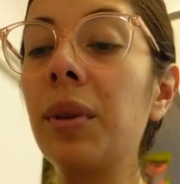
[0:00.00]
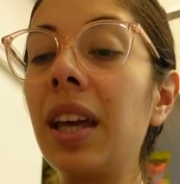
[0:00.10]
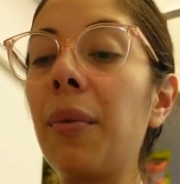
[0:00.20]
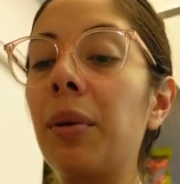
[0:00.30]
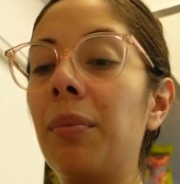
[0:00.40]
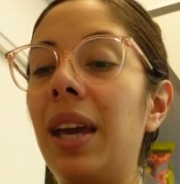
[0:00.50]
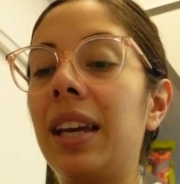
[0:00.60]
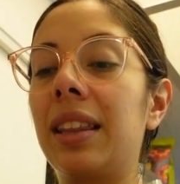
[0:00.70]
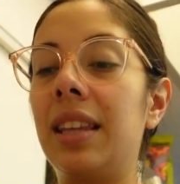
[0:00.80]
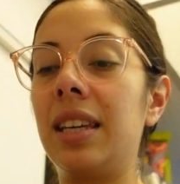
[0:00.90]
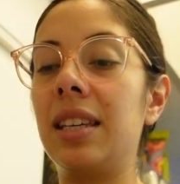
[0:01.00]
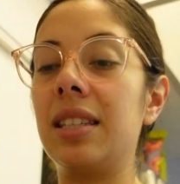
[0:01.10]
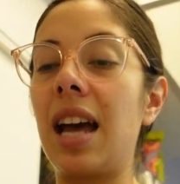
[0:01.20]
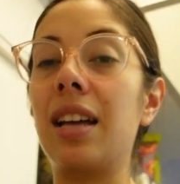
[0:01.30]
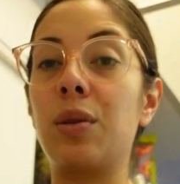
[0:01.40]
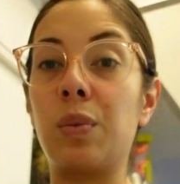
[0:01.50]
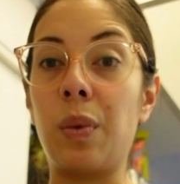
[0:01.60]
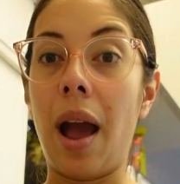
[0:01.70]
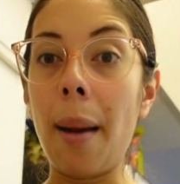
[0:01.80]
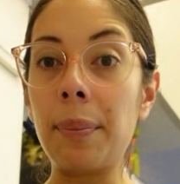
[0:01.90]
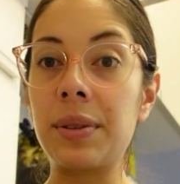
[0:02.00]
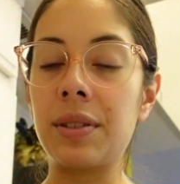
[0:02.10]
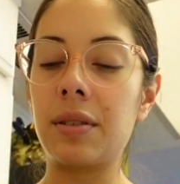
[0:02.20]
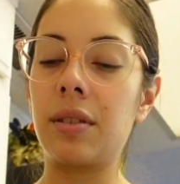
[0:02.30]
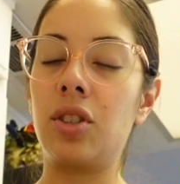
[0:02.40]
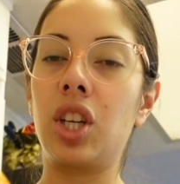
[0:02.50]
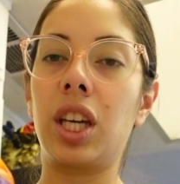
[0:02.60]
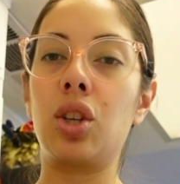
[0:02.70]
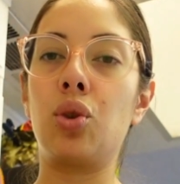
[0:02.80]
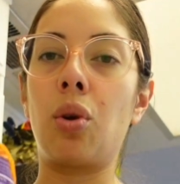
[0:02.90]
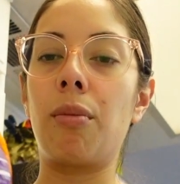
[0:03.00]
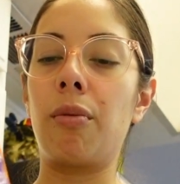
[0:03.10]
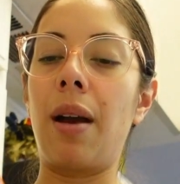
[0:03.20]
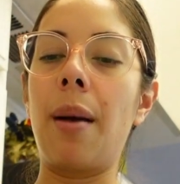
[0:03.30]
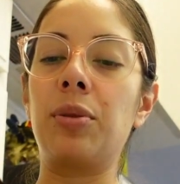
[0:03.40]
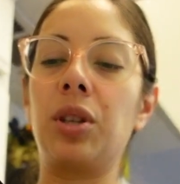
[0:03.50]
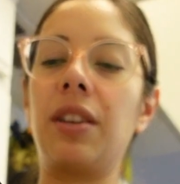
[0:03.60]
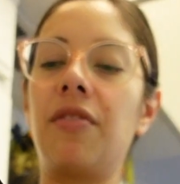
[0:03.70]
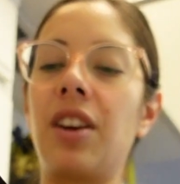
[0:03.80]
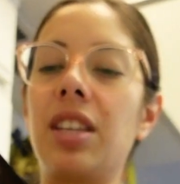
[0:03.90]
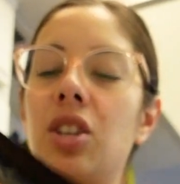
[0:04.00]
I would make these as wraps, chicken shawarma wraps. You can find the